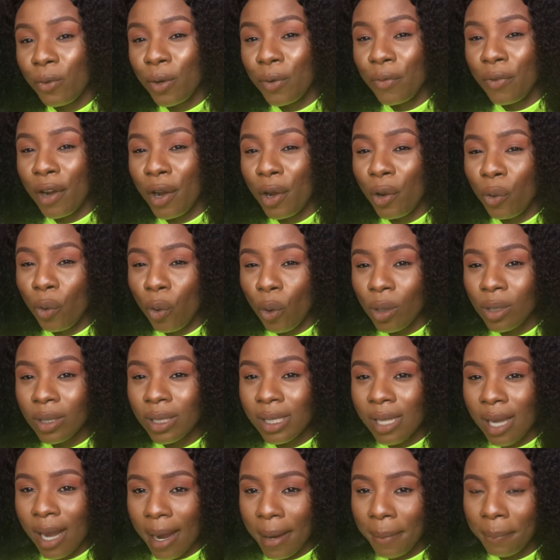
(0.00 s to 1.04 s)
for a very long
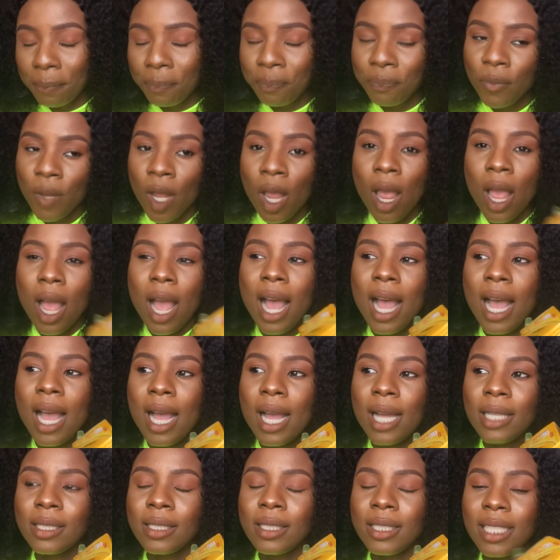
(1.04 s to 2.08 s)
time
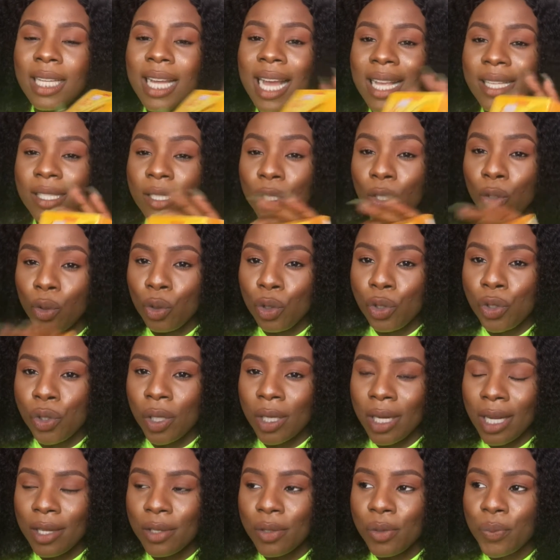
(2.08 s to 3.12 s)
and it has the
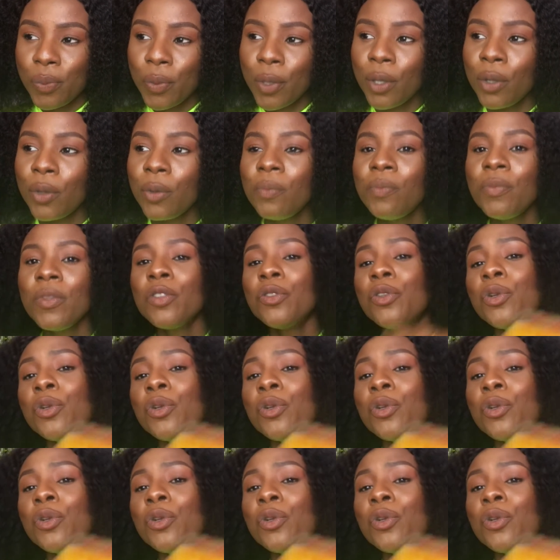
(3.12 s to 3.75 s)
lotion as well.